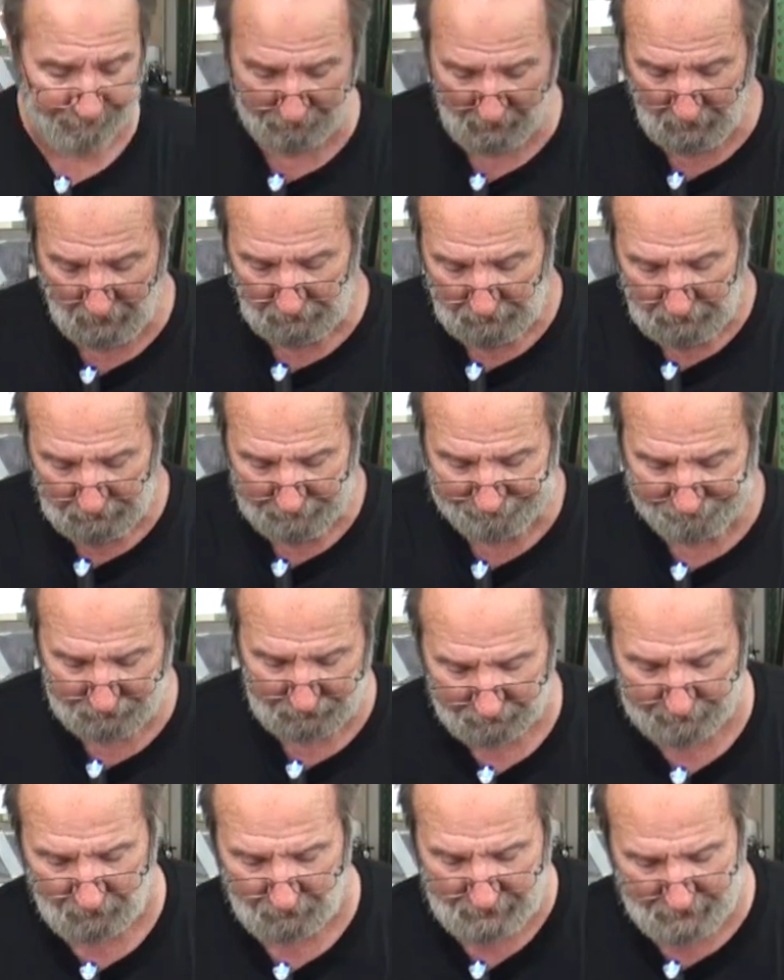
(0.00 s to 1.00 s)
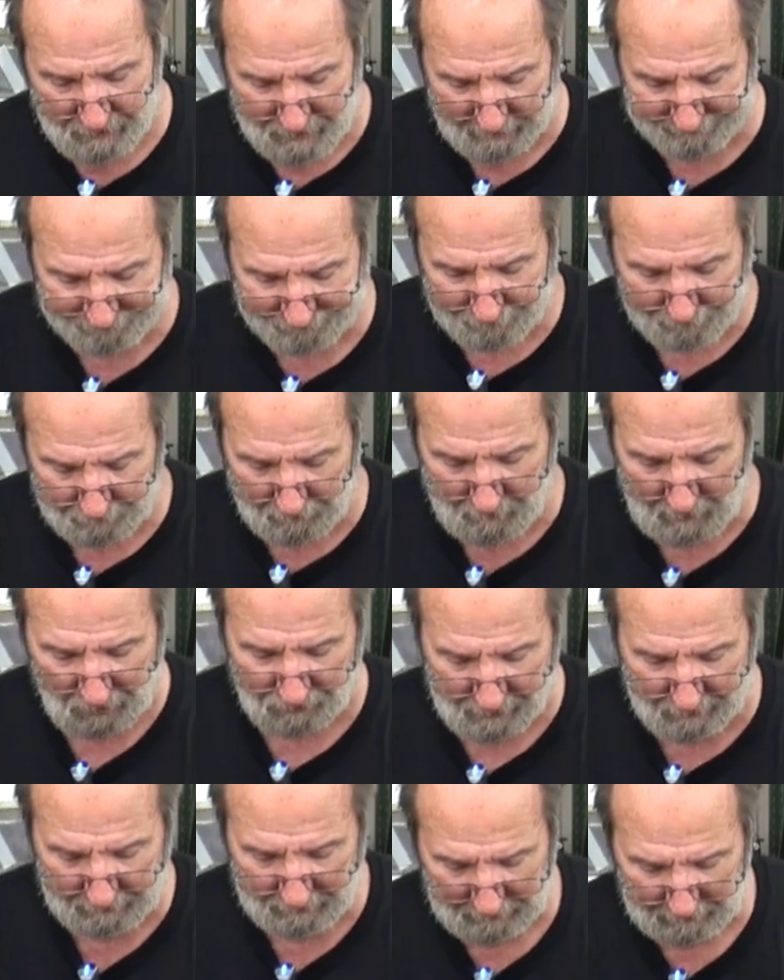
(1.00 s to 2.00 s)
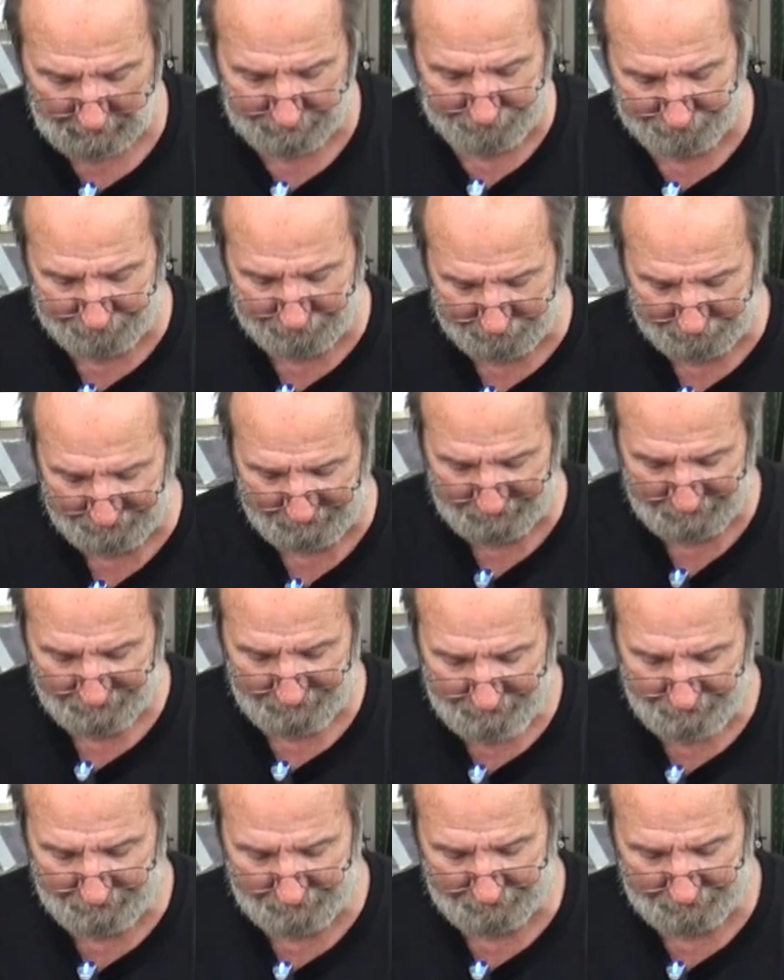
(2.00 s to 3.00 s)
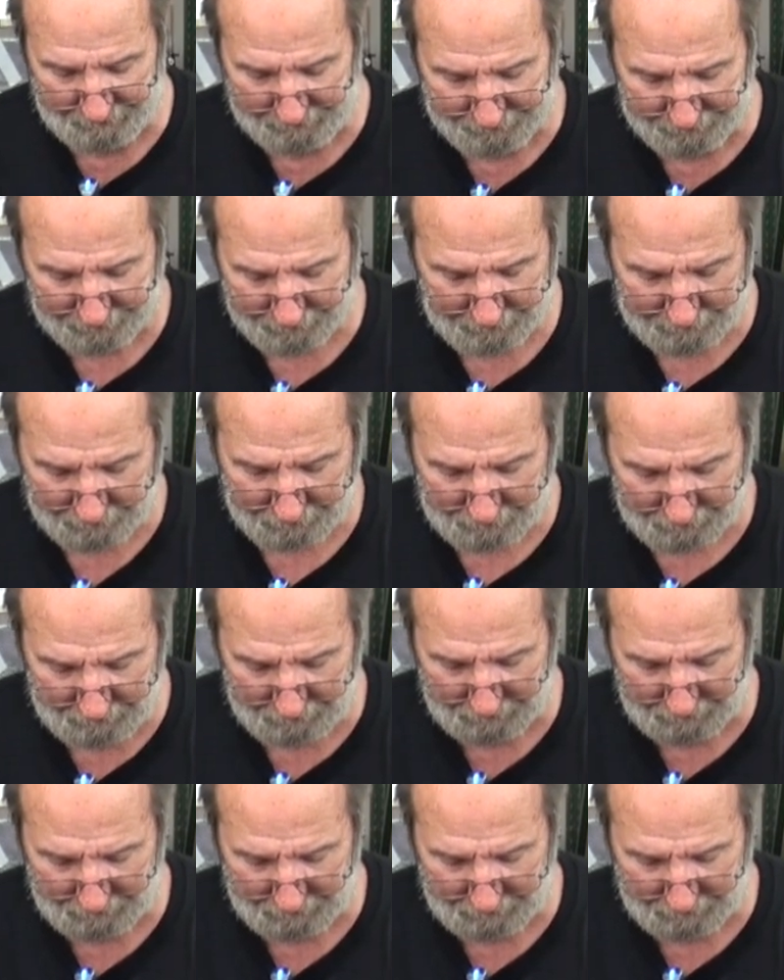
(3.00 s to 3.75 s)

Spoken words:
Nothing is said.